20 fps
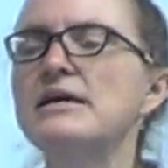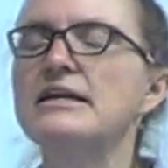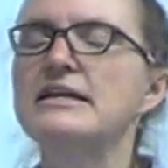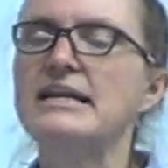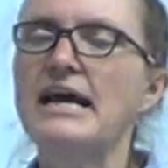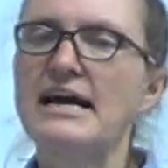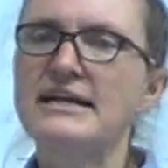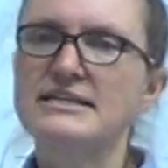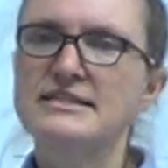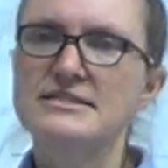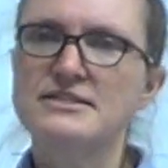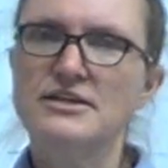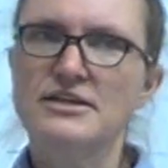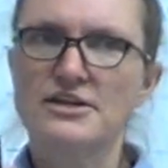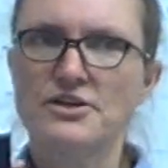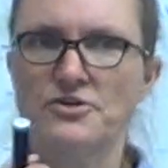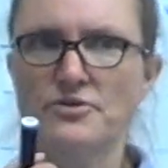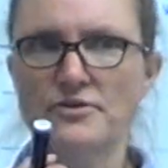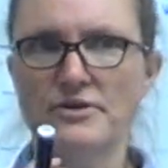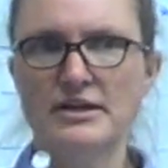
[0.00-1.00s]
Natty's going
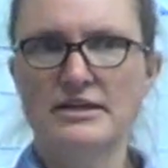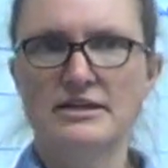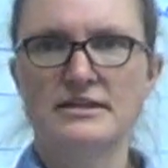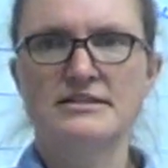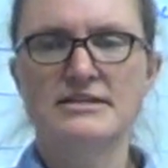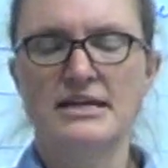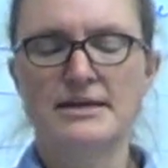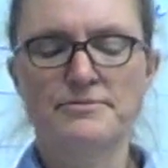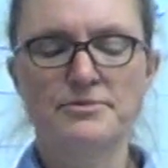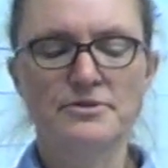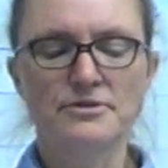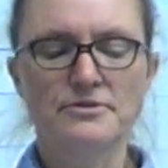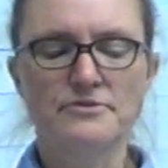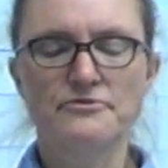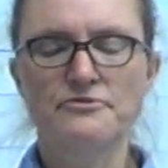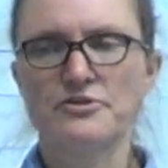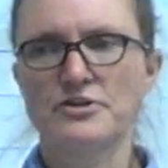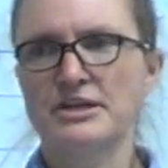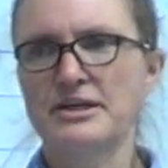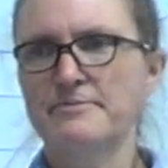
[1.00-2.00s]
to create a table
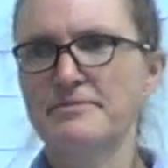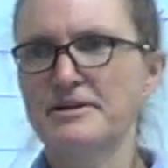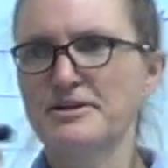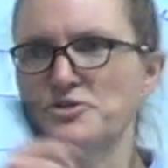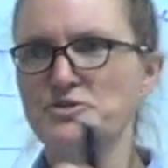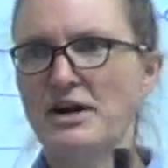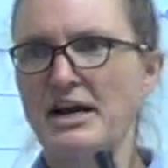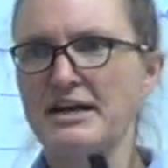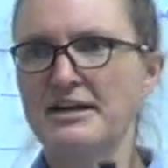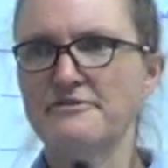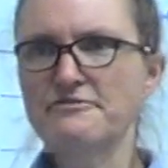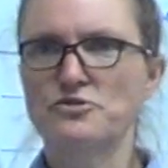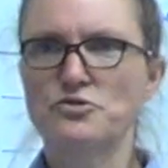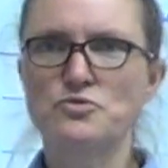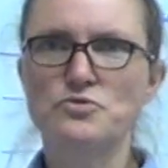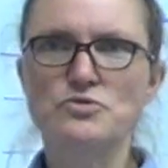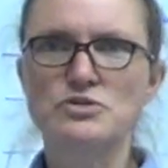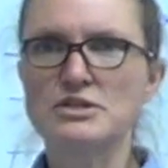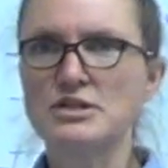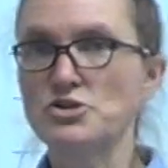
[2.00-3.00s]
for keeping track of
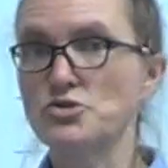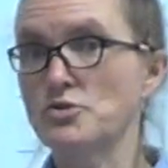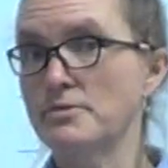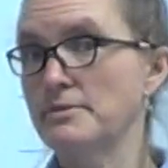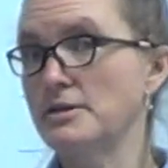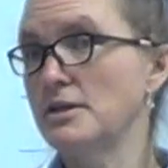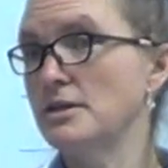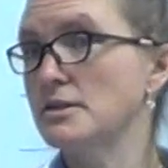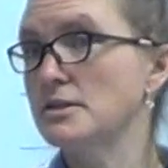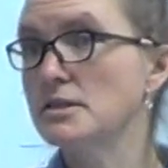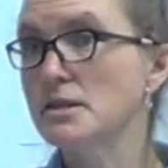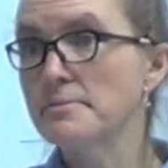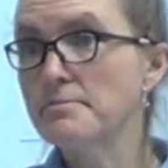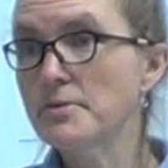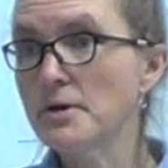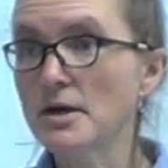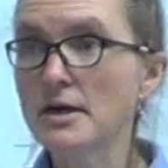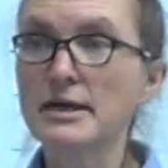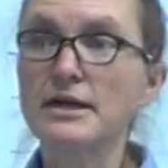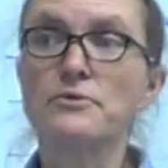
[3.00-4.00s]
who's contributing to the
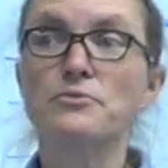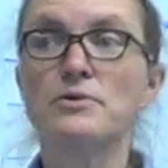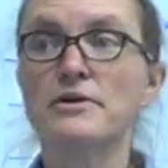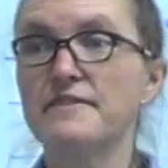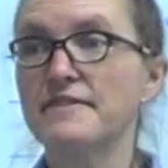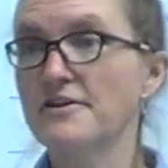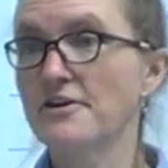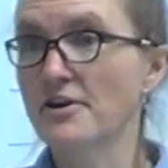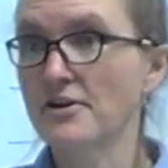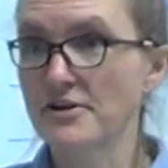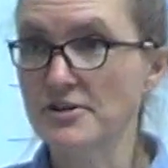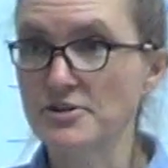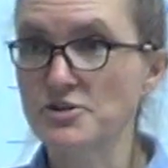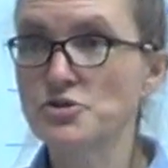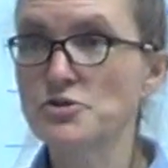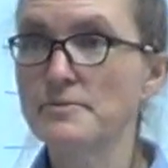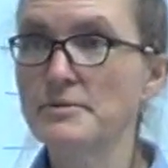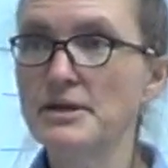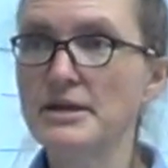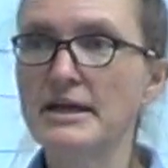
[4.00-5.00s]
book and what they're
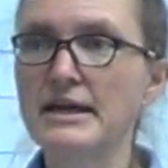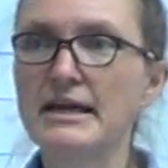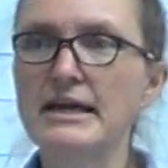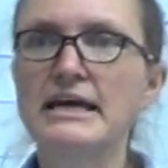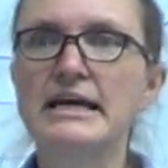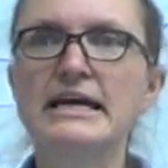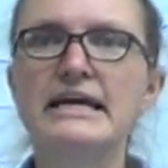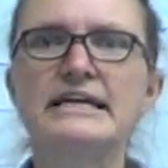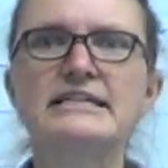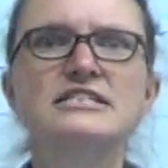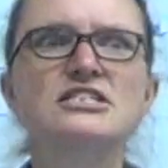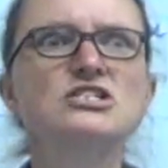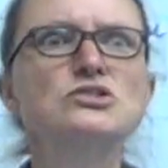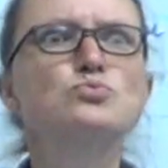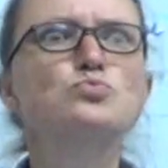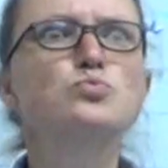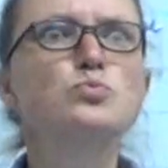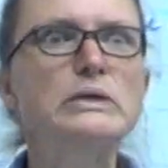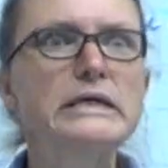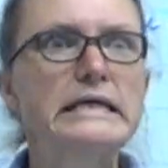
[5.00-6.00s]
contributing. It's just a
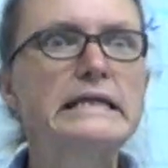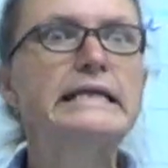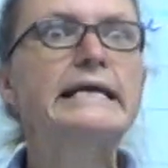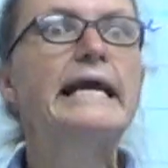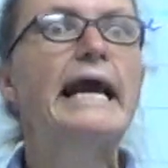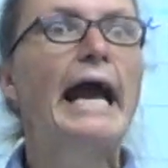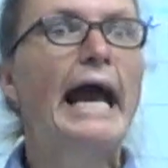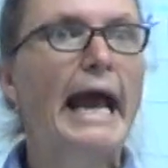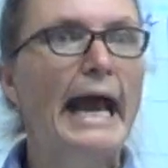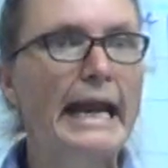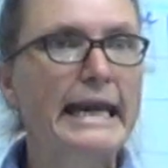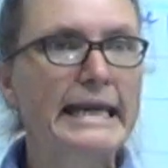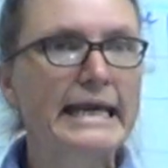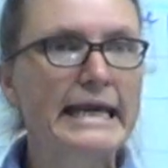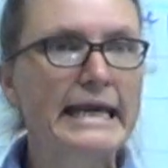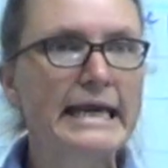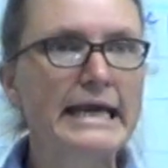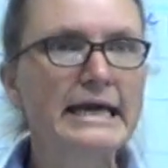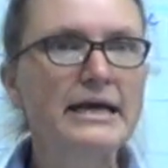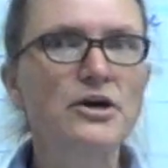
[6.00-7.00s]
really
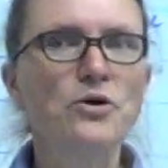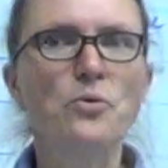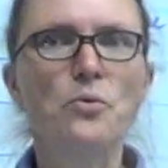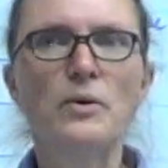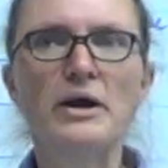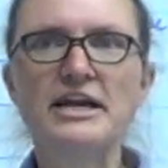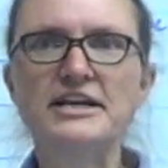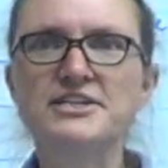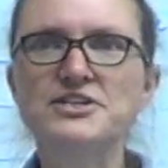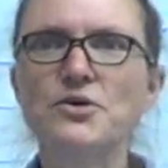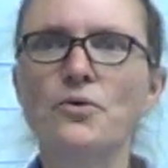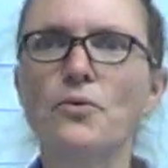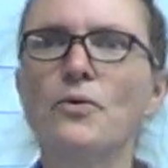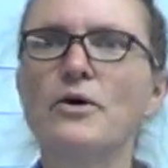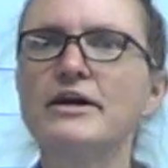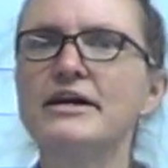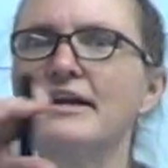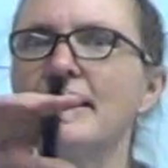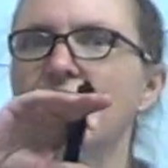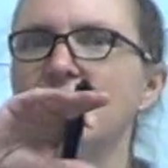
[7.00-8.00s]
handy way to
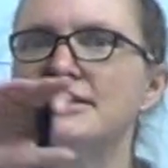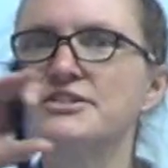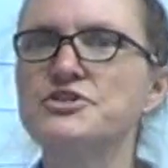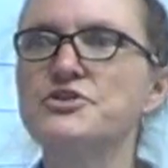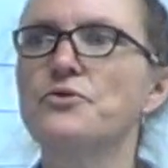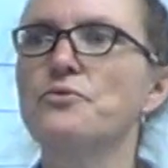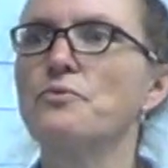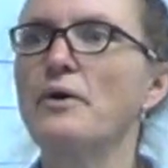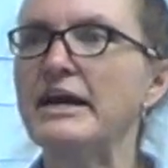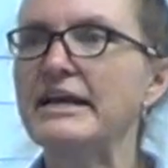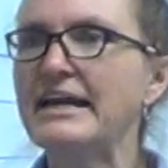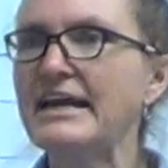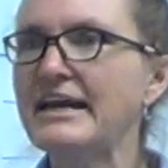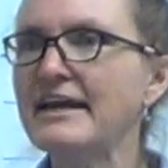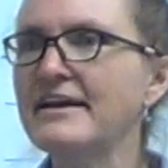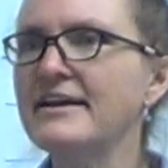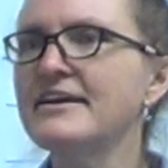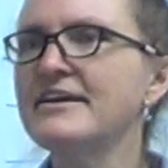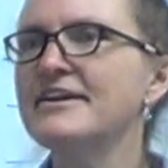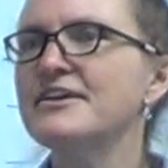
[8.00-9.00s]
organize your writing
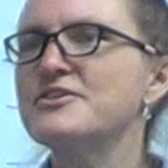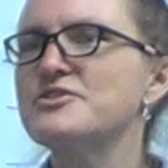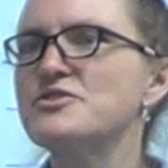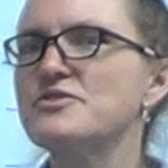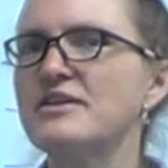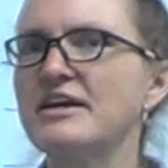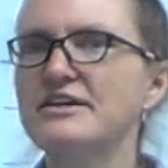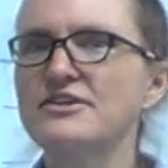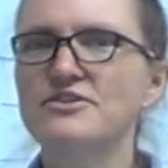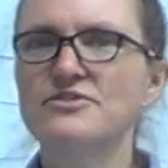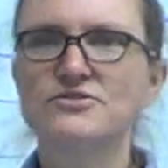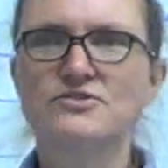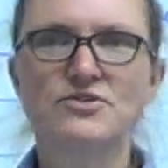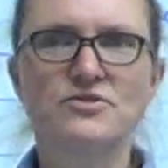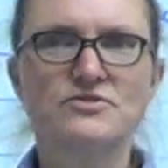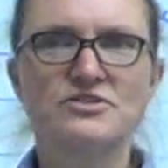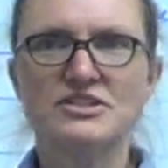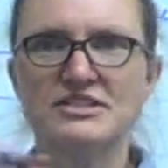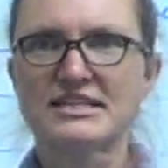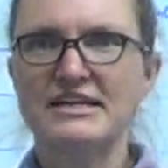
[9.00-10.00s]
so that you
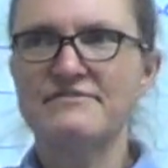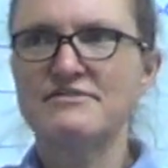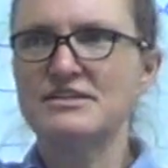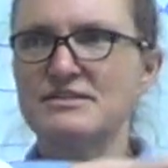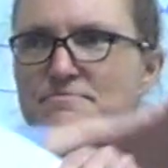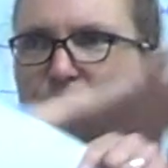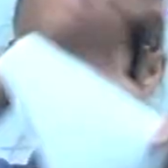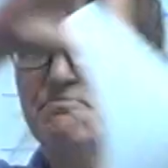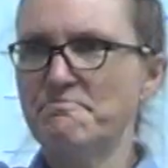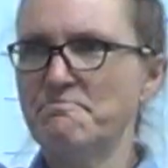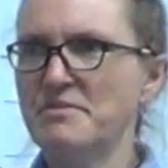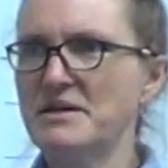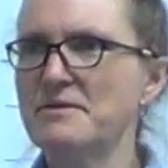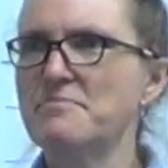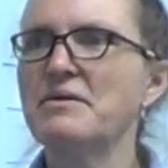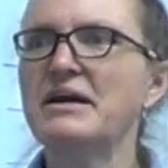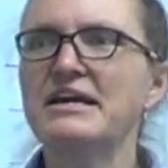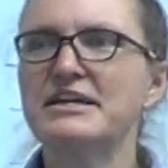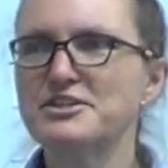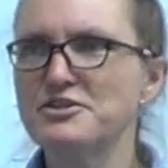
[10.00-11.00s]
don't just have this
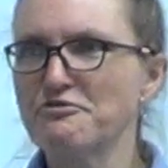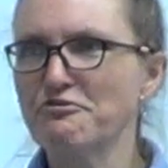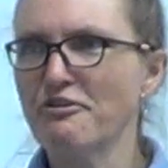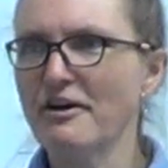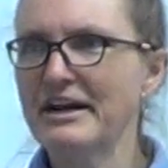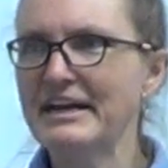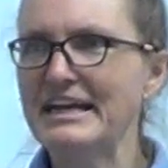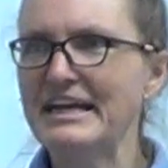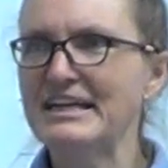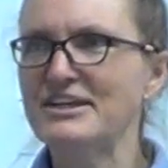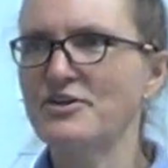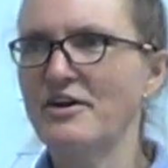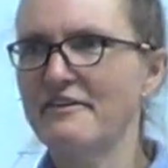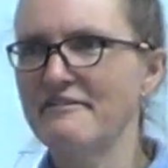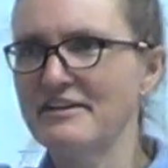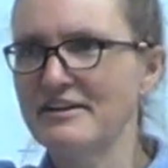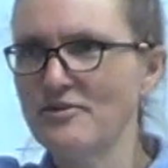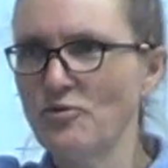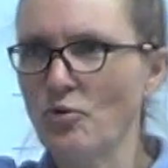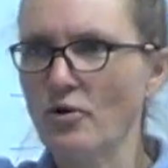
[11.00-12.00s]
big page of writing, you have
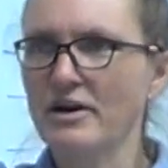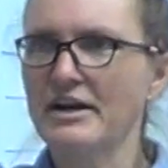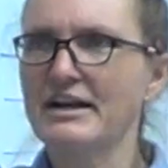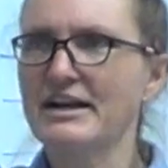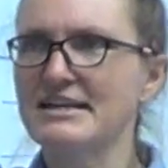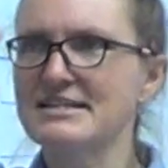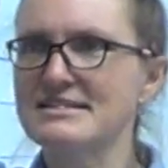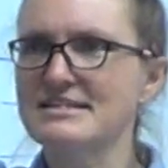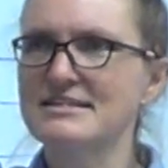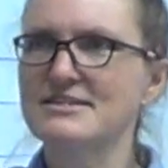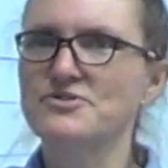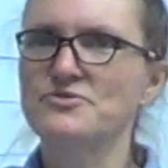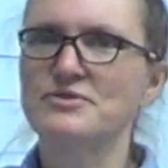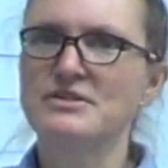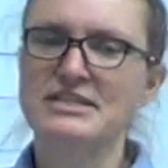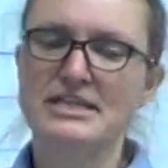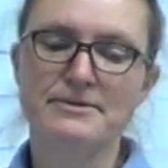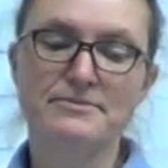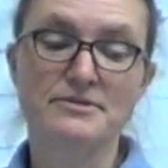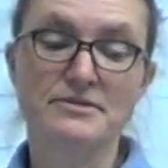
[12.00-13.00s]
it organized into a
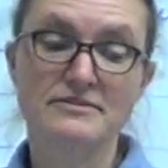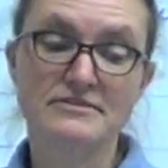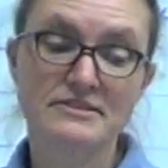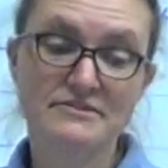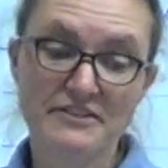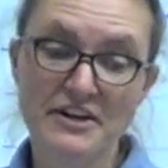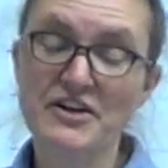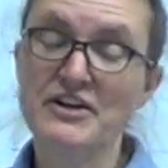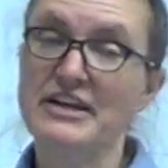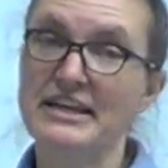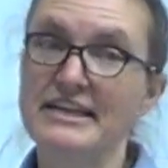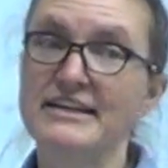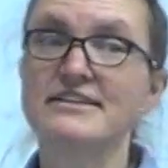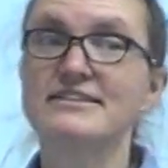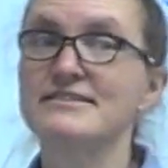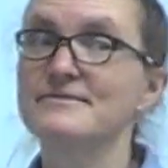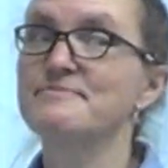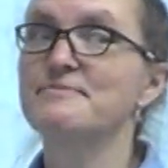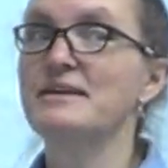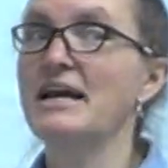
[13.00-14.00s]
table. It's very neat.
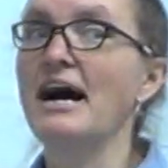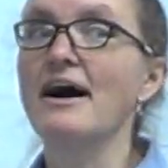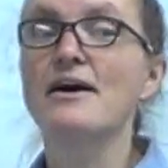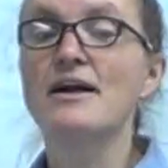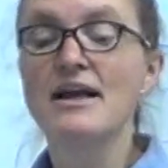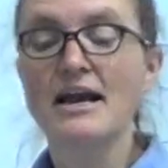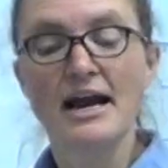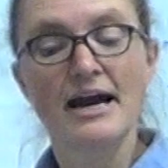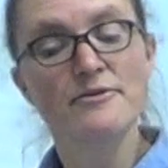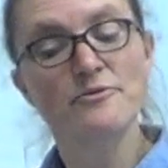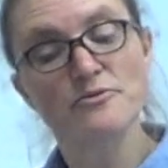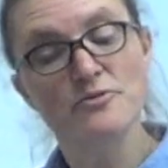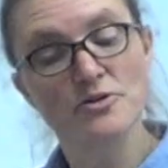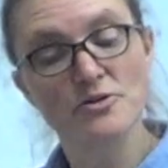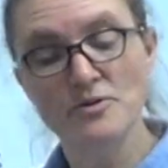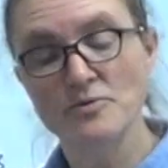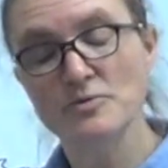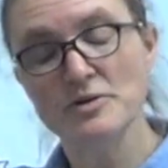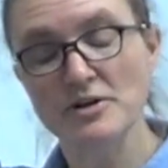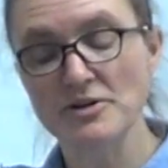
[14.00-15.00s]
Yeah, and
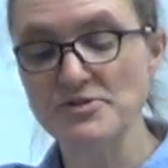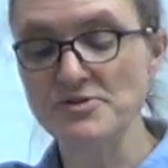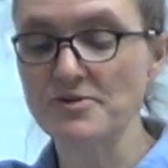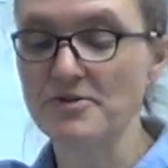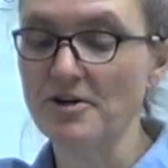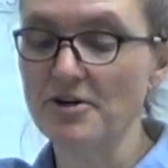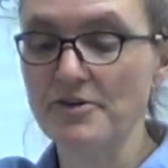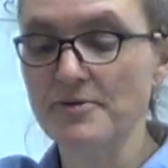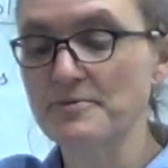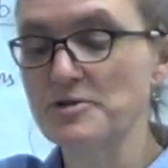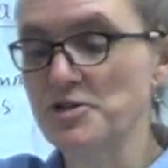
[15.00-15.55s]
we also call them